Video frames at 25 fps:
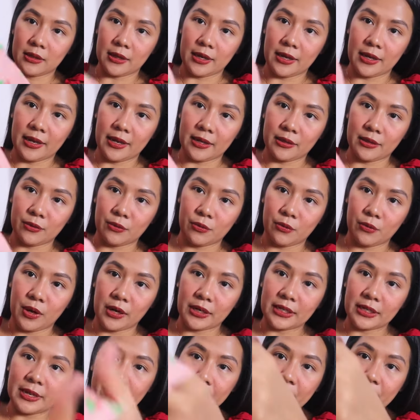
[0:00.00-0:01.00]
Ayan, oh,
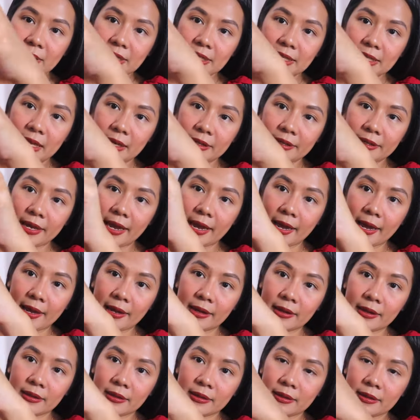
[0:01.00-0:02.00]
ang nipis lang
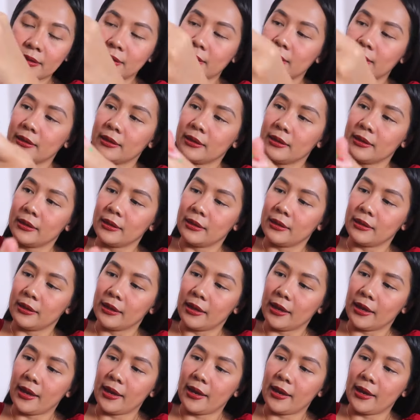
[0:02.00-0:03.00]
niya.
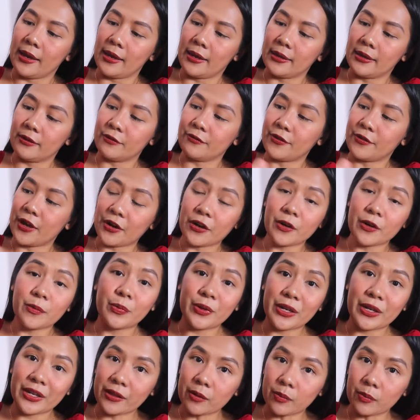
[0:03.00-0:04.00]
And, very
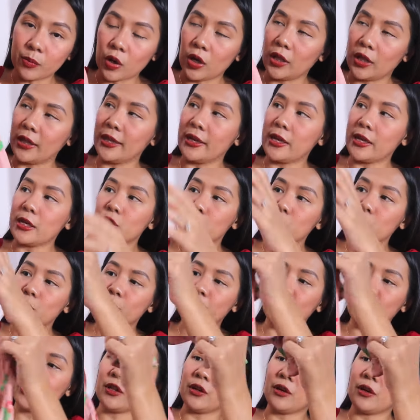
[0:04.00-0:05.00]
breathable. And I
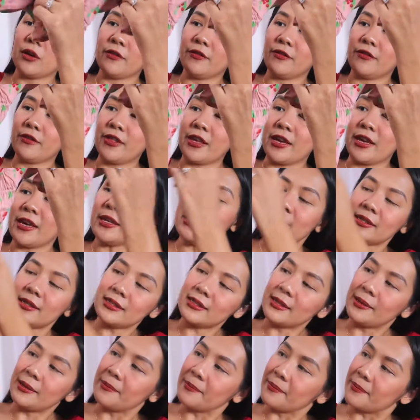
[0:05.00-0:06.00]
super love
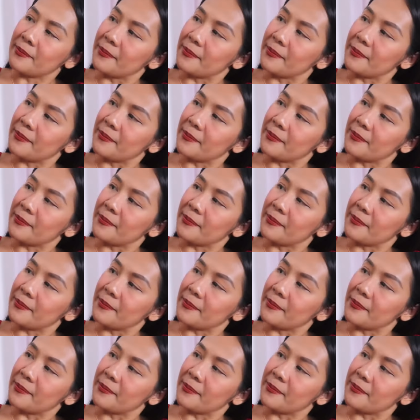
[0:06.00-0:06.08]
this